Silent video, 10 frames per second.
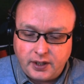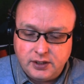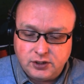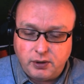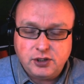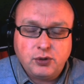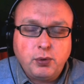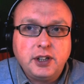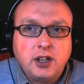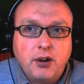So I just
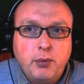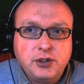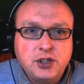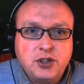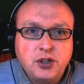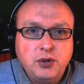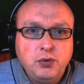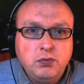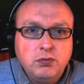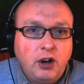want to
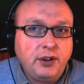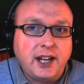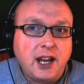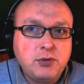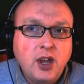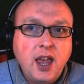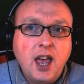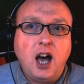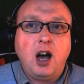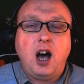do horror games.
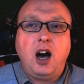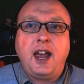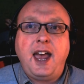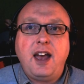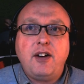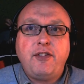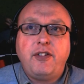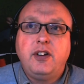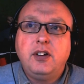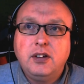I have